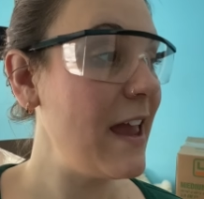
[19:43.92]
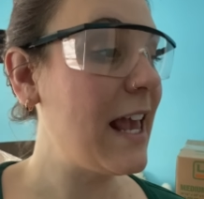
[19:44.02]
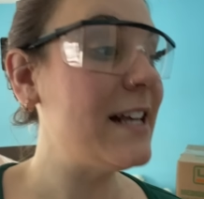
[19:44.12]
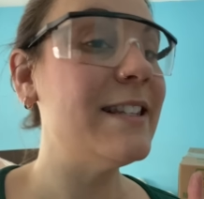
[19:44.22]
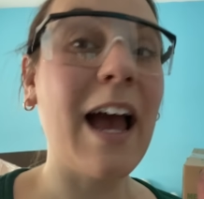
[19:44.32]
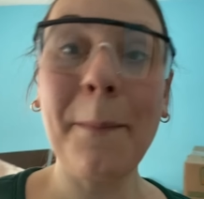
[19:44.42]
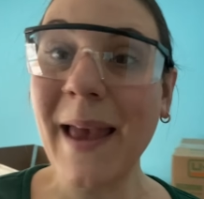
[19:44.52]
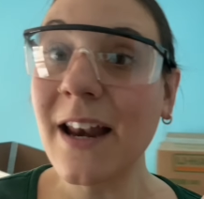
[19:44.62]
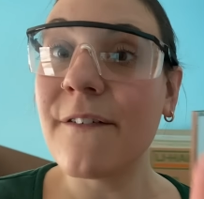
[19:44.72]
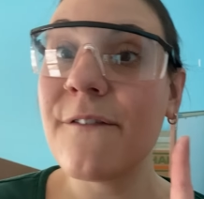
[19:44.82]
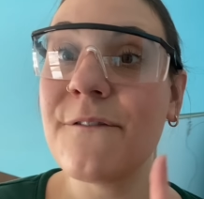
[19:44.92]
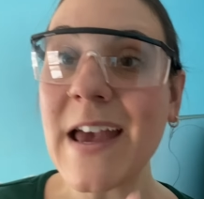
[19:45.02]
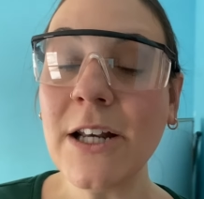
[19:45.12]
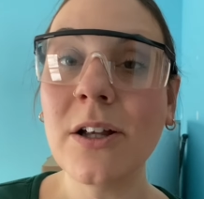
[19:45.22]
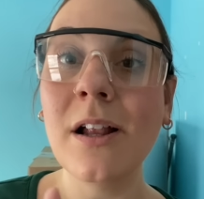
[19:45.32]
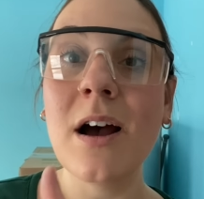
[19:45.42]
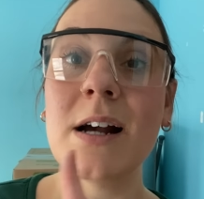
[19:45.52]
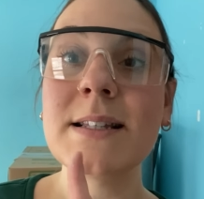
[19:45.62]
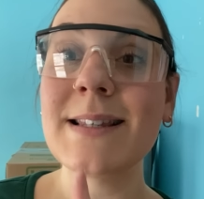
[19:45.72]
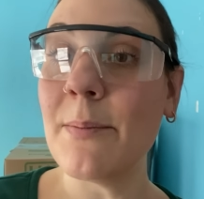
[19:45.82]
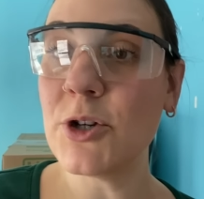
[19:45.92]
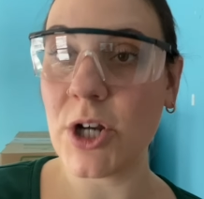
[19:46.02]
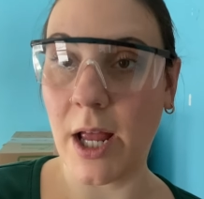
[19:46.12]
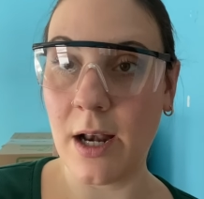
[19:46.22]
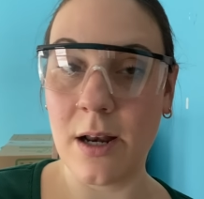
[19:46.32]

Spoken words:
is, I made a fatal assumption,